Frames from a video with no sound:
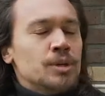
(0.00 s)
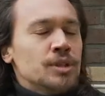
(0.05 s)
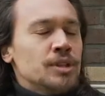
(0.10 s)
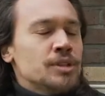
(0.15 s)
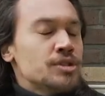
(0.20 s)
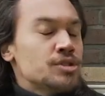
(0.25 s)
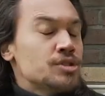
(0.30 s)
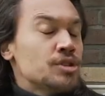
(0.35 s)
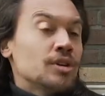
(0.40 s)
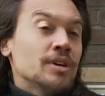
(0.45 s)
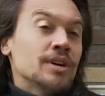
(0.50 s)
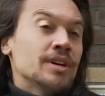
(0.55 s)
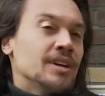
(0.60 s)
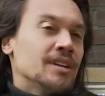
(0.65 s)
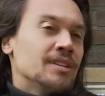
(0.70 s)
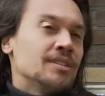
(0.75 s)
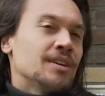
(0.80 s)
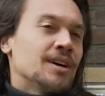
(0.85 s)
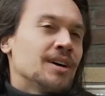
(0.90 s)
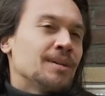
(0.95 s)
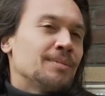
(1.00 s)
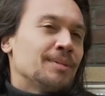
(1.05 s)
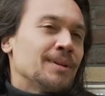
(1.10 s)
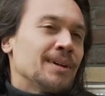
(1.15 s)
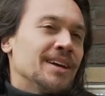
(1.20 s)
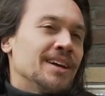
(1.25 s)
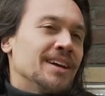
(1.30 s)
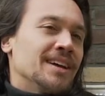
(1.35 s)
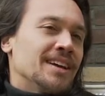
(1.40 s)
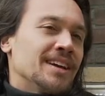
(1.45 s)
would enjoy guitar
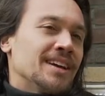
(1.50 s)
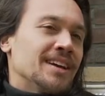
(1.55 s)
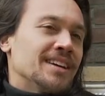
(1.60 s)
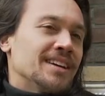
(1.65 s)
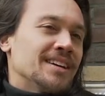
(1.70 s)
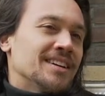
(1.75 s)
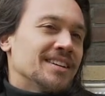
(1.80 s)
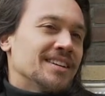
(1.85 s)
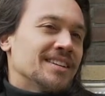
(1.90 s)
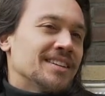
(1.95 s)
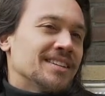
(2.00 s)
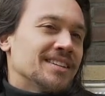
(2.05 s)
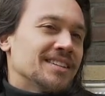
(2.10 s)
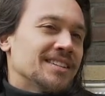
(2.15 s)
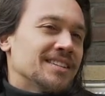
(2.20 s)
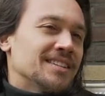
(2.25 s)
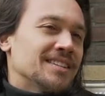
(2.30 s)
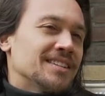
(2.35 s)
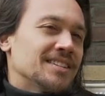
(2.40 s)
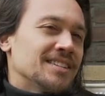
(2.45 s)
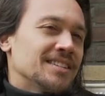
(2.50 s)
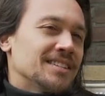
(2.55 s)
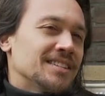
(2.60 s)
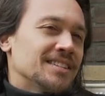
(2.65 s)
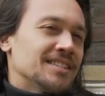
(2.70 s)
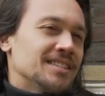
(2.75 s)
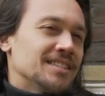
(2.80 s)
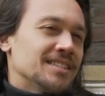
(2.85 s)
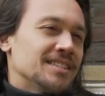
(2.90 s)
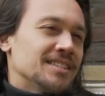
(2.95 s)
playing.
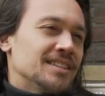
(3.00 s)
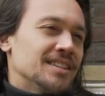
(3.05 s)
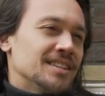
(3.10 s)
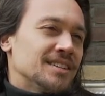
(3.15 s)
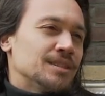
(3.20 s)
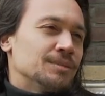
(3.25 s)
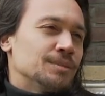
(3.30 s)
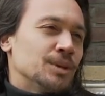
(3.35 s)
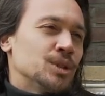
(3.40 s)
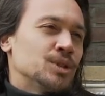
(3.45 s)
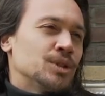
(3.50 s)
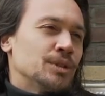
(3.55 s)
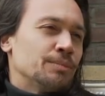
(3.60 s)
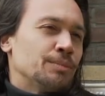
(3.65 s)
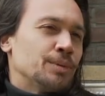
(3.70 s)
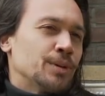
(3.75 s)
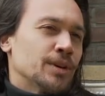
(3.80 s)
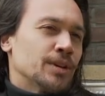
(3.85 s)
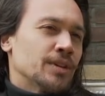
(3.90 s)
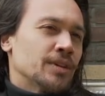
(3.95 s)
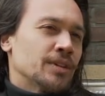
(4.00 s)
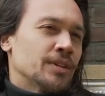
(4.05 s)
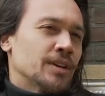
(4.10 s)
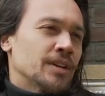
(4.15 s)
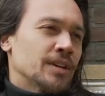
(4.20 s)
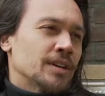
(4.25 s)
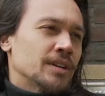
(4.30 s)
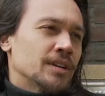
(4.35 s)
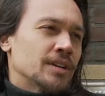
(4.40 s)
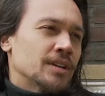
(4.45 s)
That's the most important
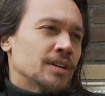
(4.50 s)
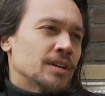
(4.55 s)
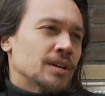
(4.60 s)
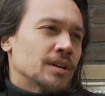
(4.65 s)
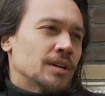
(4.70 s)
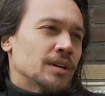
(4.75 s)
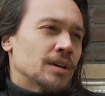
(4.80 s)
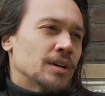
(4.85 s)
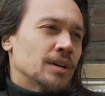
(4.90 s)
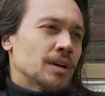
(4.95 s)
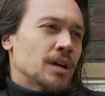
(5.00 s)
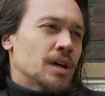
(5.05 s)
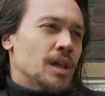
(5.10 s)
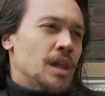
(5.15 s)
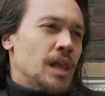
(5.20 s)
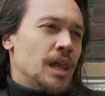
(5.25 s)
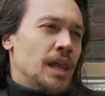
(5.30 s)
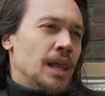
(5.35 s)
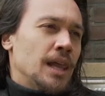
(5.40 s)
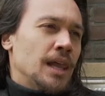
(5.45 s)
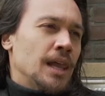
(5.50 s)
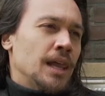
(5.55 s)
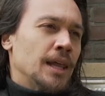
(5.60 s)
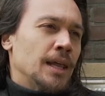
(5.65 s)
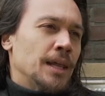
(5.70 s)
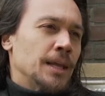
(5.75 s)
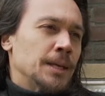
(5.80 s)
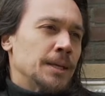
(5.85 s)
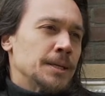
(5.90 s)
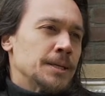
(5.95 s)
thing.
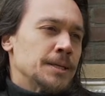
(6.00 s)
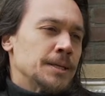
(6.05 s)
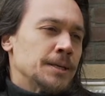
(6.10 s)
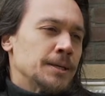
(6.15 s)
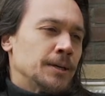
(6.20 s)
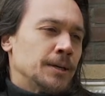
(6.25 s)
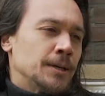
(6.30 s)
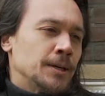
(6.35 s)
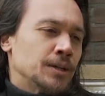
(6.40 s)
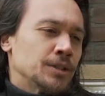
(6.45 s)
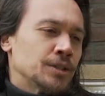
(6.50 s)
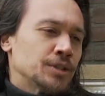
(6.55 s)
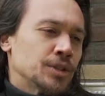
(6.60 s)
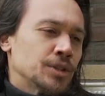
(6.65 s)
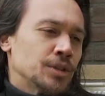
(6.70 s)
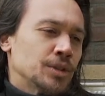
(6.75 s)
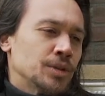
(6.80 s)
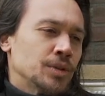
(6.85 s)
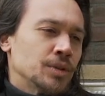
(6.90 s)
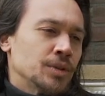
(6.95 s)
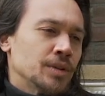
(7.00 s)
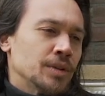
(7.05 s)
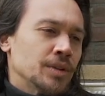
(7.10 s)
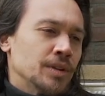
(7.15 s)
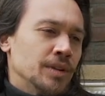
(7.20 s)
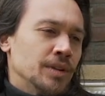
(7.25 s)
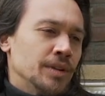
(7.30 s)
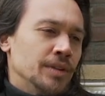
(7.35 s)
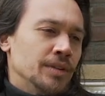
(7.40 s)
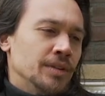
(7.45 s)
And also
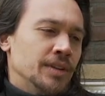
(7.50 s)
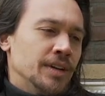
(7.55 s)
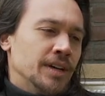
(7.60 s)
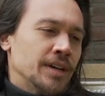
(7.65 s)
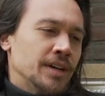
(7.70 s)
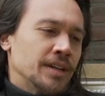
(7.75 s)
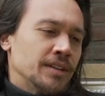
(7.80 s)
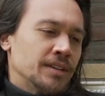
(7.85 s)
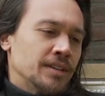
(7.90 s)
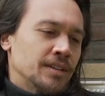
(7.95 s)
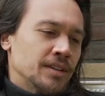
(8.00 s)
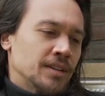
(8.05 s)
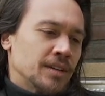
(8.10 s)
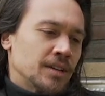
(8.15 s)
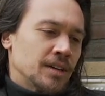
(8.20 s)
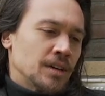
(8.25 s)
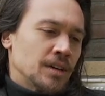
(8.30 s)
that